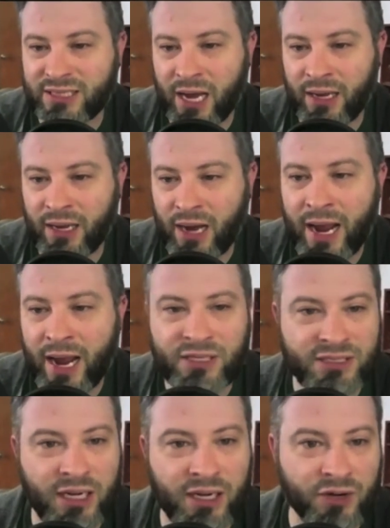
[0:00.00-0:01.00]
I am
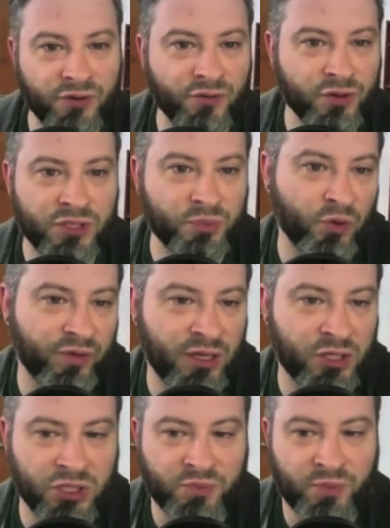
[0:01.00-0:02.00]
excited for this
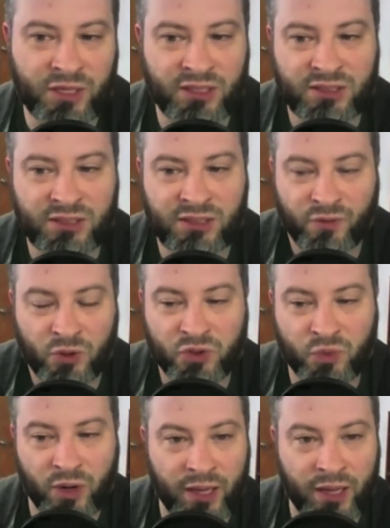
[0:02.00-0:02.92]
movie just because the first one,